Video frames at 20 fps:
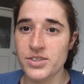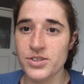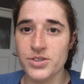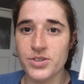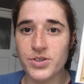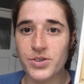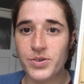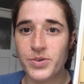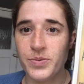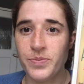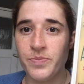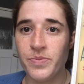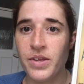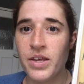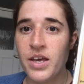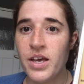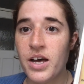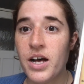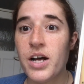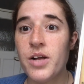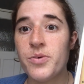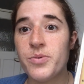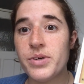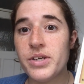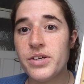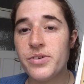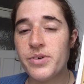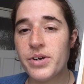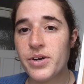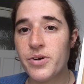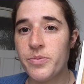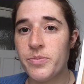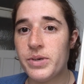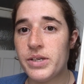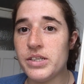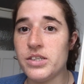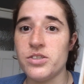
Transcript: So I really recommend.